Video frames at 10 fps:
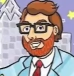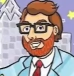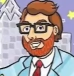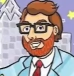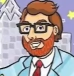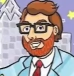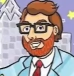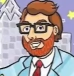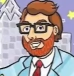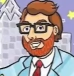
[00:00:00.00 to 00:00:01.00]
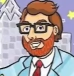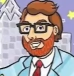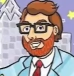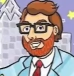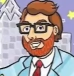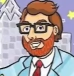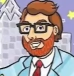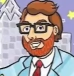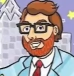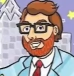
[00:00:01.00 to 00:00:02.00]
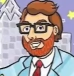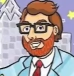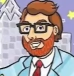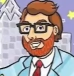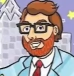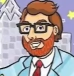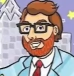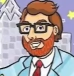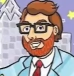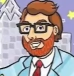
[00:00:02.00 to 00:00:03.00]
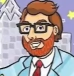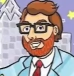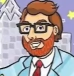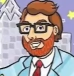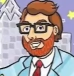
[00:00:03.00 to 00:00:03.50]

[no speech]